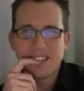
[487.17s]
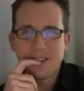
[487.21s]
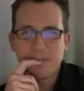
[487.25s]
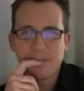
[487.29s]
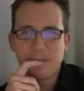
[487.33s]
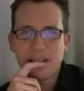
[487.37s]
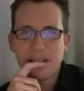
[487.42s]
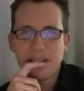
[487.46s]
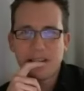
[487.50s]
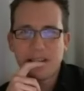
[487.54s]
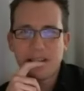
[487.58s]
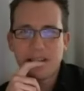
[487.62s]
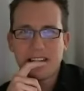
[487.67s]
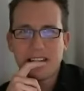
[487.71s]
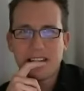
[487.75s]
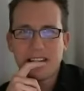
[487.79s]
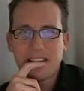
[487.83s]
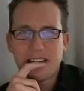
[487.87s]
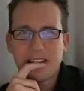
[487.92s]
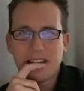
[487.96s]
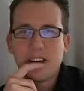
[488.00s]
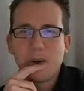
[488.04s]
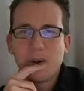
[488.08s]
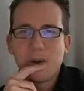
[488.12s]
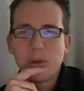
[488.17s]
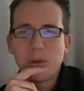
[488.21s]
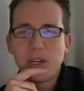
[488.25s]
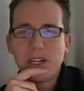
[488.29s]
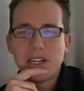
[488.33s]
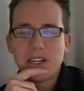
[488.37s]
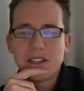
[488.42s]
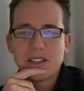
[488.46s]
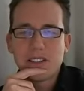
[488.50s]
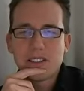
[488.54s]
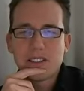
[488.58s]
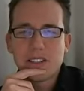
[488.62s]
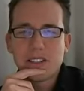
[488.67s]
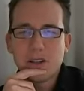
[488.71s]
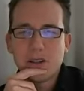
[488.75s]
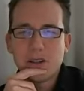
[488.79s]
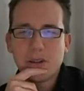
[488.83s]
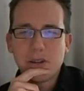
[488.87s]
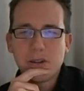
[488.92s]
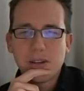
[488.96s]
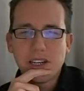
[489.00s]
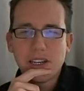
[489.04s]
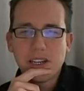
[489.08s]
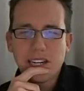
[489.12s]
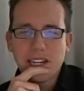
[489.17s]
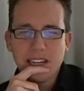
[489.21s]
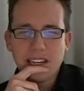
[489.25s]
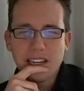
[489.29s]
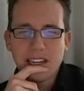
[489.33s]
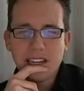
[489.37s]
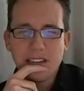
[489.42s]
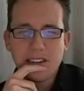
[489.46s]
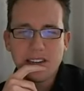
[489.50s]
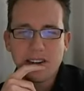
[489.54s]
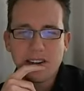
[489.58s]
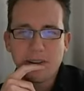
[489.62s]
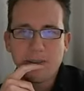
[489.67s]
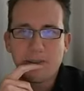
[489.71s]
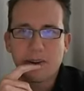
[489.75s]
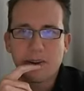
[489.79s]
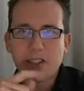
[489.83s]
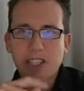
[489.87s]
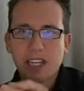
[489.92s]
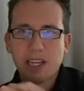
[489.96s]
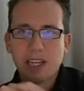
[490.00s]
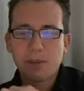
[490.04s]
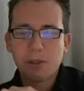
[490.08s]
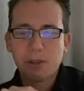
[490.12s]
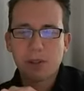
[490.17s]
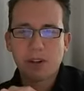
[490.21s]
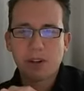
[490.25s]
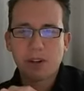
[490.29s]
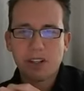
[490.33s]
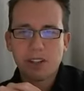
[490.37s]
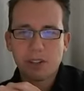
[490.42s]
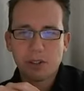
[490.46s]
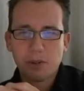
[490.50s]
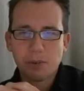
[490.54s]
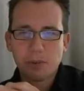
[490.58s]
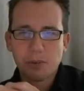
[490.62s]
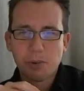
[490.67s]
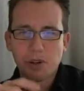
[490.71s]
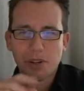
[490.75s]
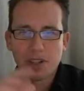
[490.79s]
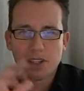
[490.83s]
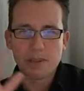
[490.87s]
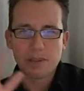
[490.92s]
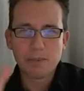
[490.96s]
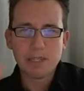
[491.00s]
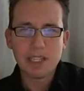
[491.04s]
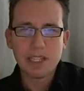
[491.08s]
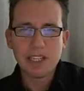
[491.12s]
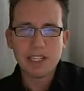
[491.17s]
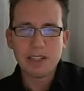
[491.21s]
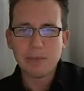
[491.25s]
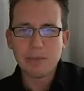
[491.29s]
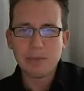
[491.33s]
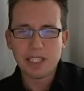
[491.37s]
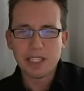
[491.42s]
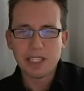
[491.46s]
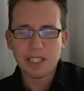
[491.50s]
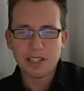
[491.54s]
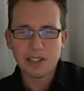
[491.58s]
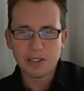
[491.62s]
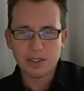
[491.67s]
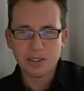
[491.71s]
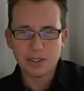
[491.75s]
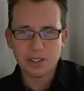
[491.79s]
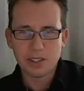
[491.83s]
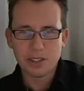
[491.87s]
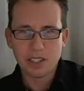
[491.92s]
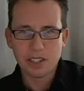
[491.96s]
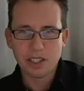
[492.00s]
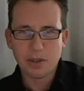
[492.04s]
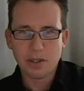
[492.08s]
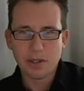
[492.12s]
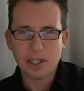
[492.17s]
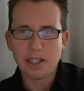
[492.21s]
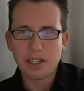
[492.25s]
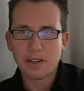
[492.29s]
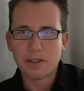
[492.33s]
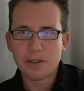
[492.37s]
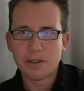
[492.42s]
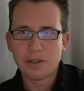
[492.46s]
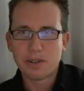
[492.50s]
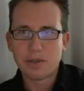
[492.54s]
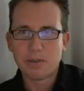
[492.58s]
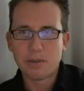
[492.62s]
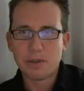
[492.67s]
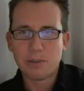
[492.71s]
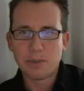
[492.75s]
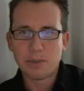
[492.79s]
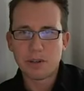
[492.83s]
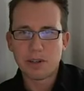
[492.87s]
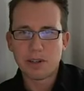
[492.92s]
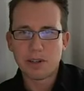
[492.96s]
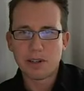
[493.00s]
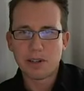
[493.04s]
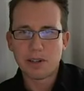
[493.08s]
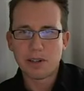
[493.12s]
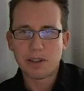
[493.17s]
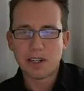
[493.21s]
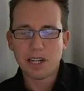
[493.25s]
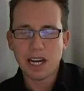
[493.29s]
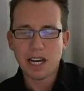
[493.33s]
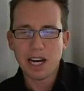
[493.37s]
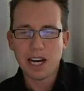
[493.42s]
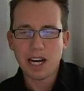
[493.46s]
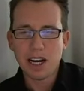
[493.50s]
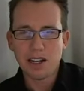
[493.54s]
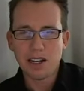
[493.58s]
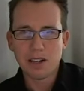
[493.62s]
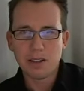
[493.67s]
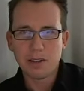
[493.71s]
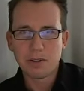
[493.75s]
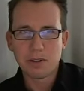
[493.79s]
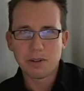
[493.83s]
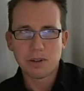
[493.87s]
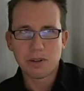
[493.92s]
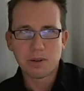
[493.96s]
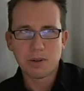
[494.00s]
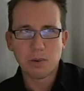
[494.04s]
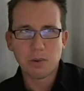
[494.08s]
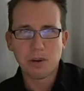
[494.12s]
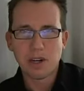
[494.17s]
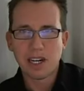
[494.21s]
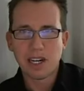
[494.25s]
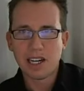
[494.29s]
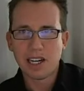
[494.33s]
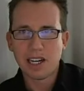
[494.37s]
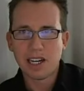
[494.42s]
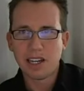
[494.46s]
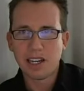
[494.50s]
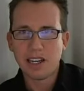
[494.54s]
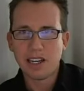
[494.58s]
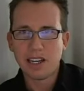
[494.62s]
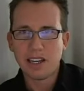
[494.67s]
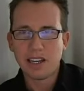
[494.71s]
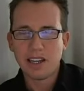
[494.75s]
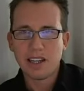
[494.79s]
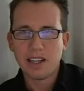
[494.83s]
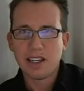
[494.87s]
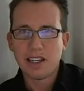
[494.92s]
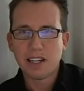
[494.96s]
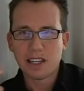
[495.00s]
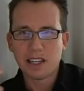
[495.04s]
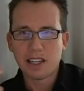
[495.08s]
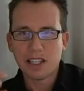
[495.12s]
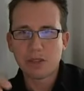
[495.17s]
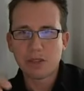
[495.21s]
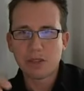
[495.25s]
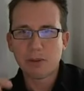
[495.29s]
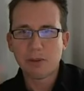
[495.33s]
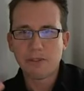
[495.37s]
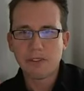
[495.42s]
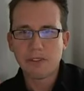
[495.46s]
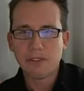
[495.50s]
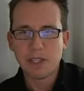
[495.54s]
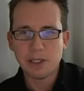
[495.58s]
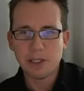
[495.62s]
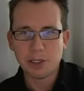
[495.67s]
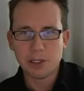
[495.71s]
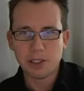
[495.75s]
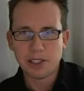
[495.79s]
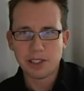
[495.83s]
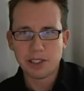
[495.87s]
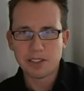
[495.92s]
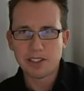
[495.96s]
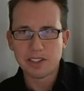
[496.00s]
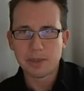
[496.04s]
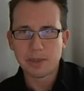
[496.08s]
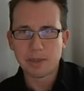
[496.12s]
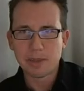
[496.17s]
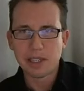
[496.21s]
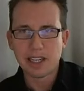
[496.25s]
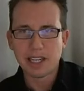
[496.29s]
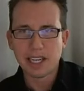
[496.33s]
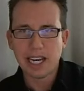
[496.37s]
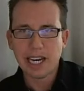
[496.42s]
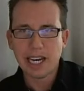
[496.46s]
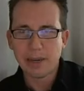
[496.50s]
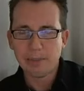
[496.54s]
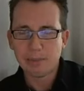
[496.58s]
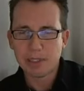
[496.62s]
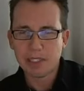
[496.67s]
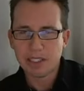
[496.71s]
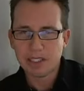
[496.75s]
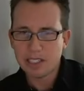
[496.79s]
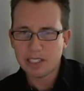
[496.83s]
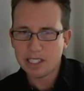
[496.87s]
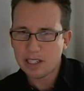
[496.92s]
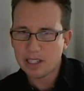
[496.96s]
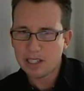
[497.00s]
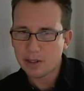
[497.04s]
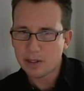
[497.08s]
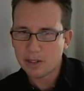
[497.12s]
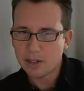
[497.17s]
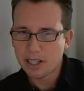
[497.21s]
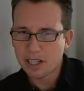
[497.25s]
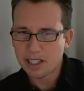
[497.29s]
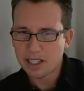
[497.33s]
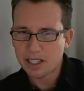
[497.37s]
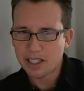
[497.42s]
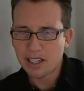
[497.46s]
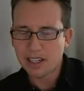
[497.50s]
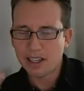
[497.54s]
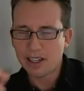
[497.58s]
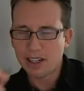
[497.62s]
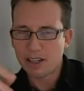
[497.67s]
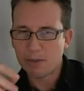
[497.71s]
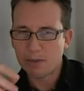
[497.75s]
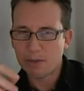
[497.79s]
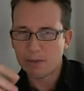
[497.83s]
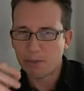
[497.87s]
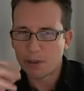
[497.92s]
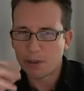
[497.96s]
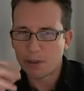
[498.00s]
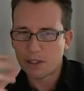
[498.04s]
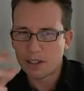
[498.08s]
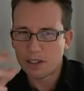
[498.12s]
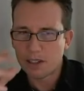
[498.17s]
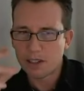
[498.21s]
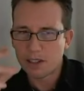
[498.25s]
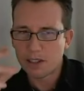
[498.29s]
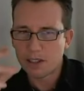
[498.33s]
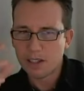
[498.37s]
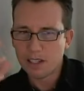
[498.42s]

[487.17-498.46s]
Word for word: I bet. Well, so I first came across your work many, many years ago. I don't remember how or why. I think you were featured on something like avdezito.com or